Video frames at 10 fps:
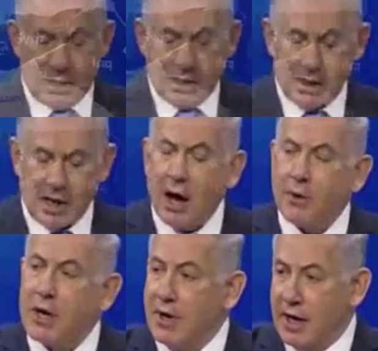Now
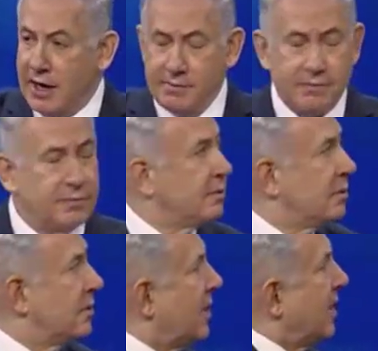Iran
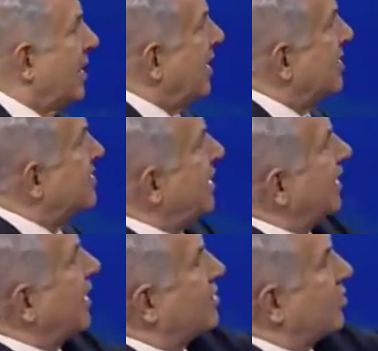is
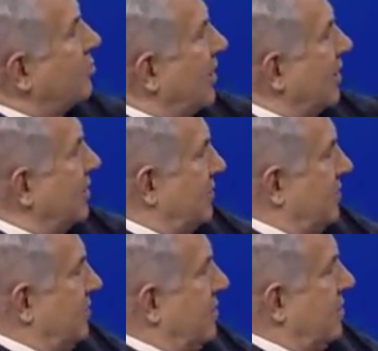seeking to build
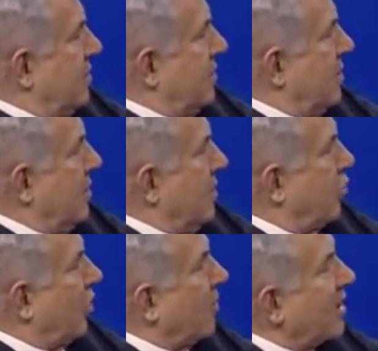
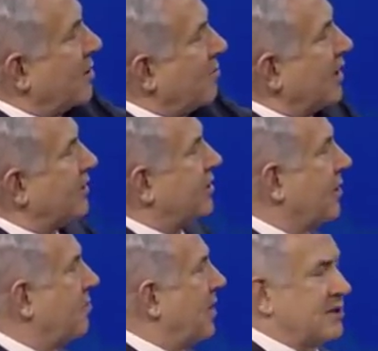permanent military
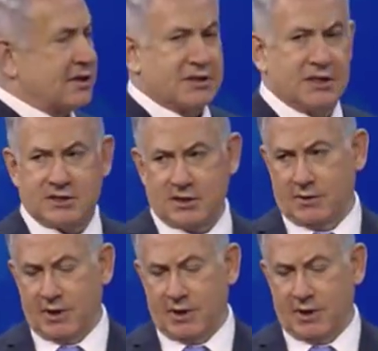bases in Syria,